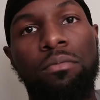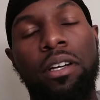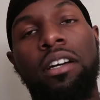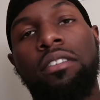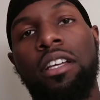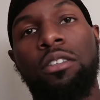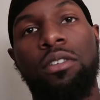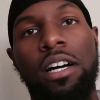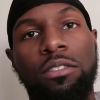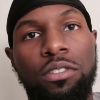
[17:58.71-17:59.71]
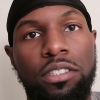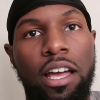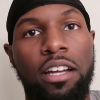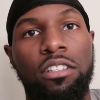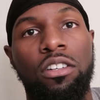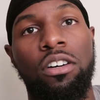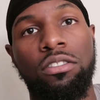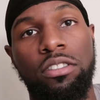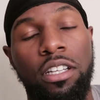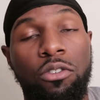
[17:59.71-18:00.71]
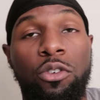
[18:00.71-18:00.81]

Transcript: Man, thank you guys for tagging along today